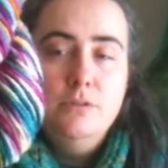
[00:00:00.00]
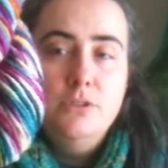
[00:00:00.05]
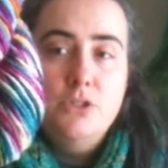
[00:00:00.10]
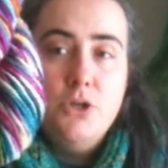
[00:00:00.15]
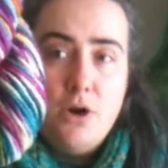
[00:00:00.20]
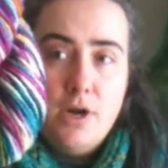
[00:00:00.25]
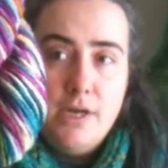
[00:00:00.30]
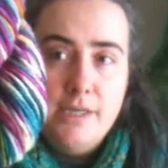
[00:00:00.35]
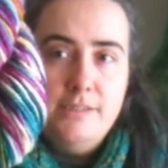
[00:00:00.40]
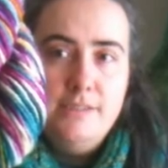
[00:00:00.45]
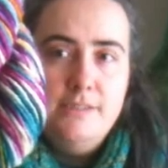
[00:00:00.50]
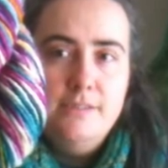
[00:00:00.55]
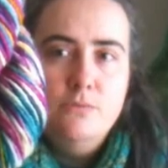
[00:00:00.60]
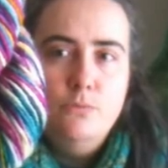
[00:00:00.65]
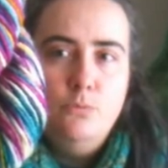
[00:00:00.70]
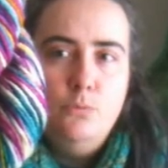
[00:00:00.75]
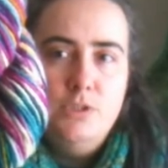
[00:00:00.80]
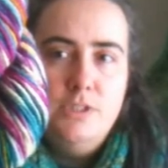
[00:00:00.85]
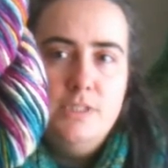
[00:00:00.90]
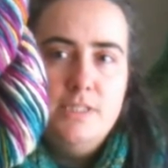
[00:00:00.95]
dyes
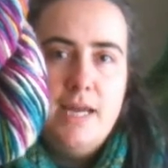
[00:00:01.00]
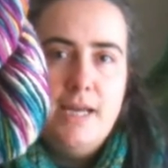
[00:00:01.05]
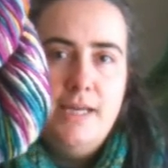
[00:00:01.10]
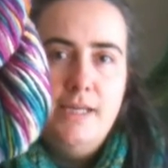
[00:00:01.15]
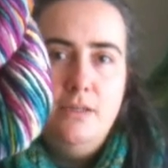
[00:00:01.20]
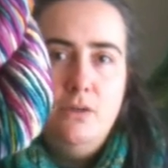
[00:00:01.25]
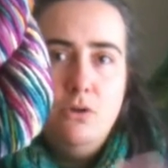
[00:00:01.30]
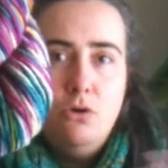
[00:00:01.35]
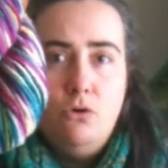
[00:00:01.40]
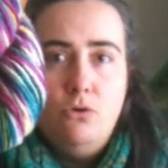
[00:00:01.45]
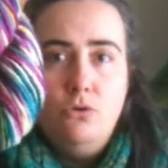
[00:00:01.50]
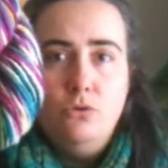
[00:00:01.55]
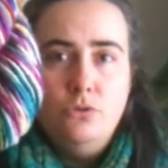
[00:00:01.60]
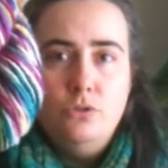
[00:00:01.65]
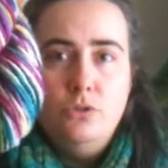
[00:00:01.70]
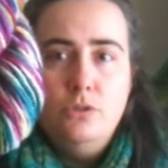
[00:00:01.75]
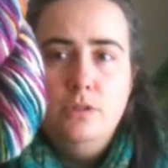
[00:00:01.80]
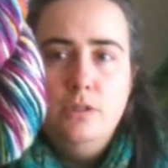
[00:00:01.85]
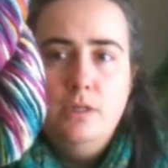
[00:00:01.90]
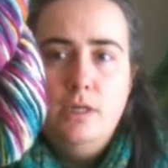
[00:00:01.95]
would take
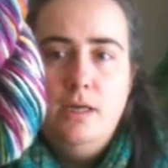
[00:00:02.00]
on